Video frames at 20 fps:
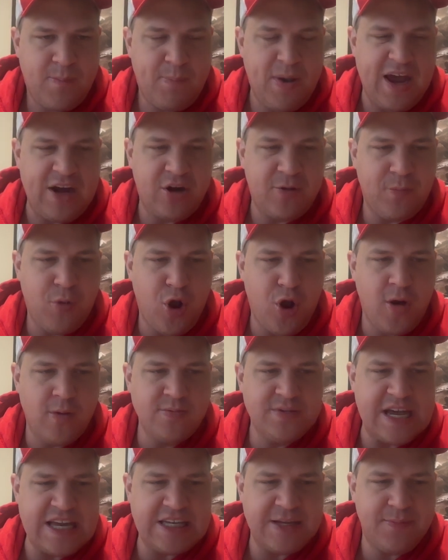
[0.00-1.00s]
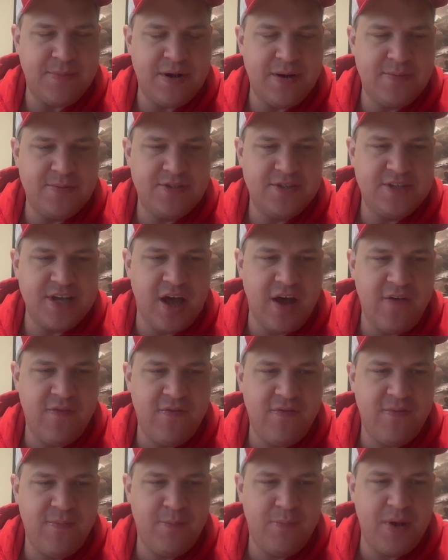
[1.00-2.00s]
Patrick Mahomes hasn't been
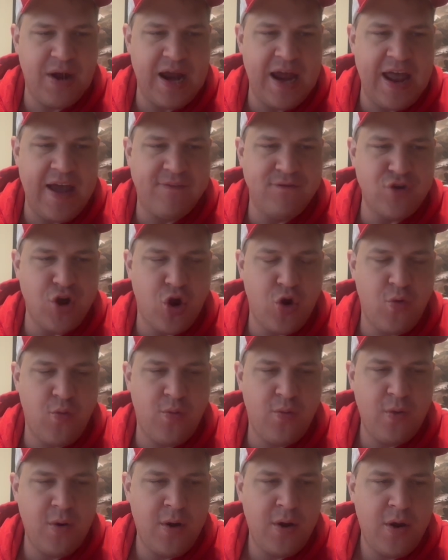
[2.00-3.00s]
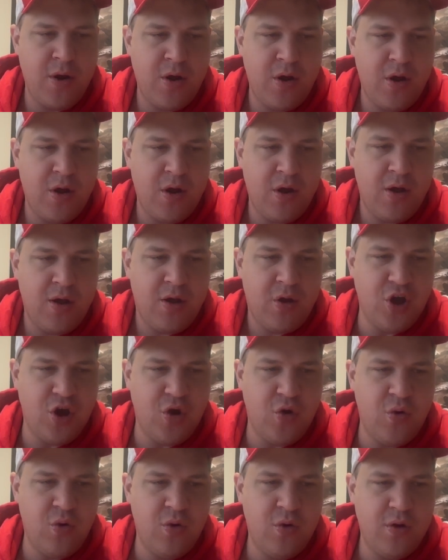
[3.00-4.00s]
himself, but I have
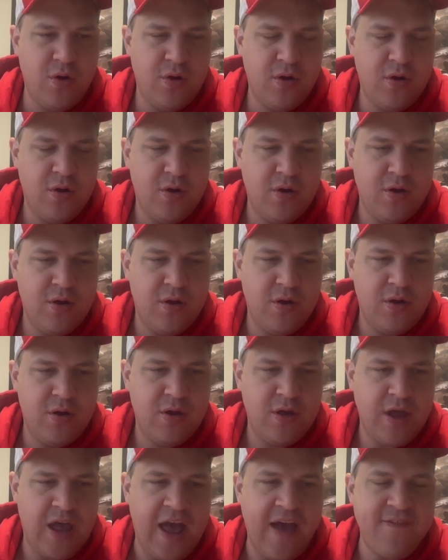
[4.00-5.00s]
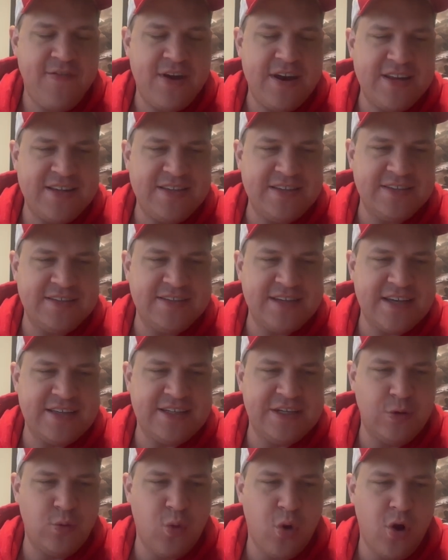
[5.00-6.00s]
no evidence that
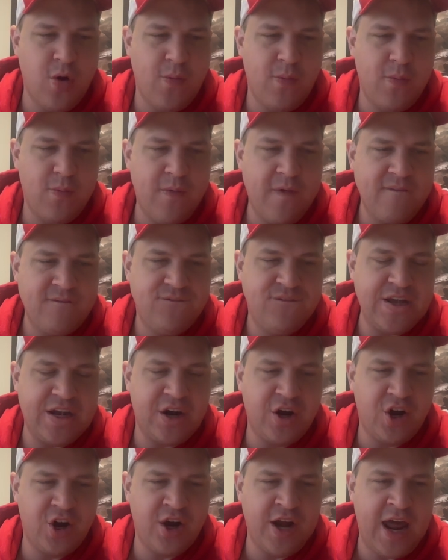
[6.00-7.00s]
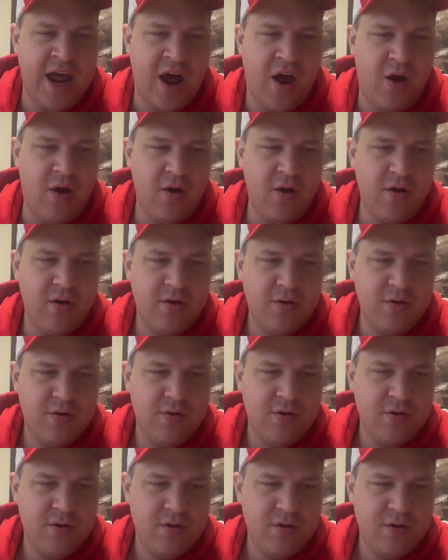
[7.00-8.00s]
says he won't figure it out.
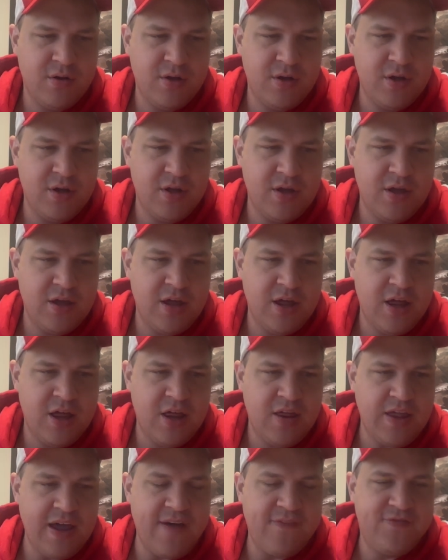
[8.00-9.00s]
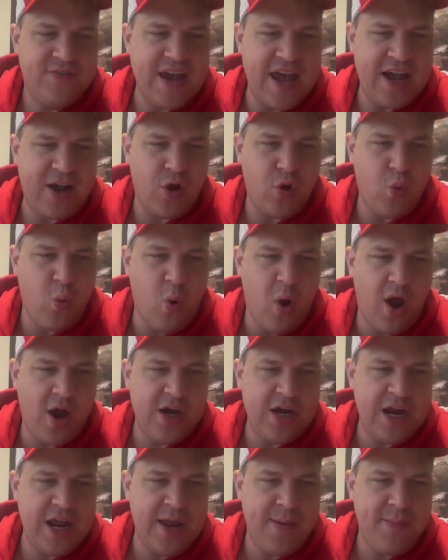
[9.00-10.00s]
Left tackle
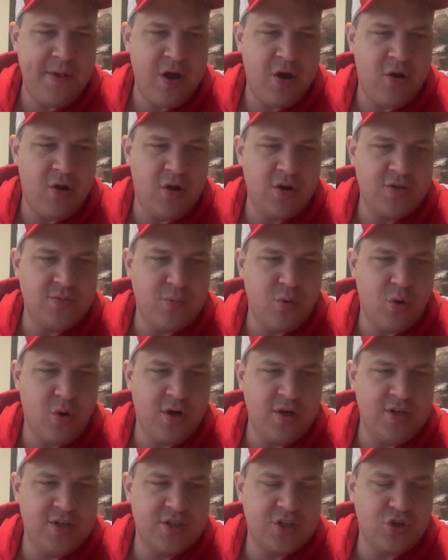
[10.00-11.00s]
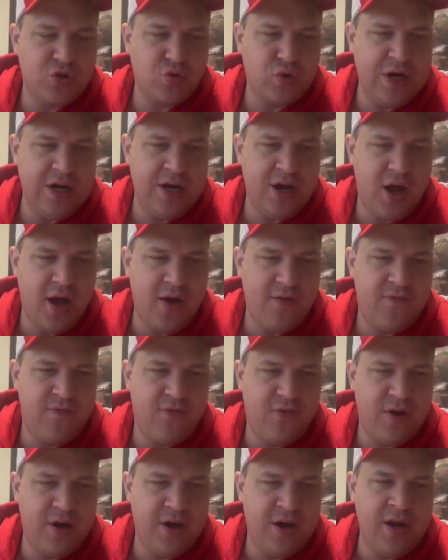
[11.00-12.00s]
Wanya Mirrors Morris, Creed
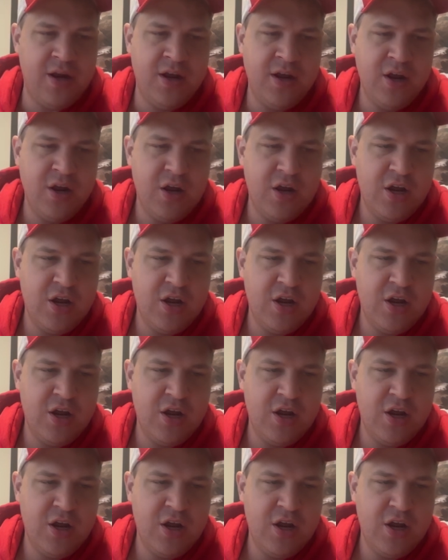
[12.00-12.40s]
Humphrey,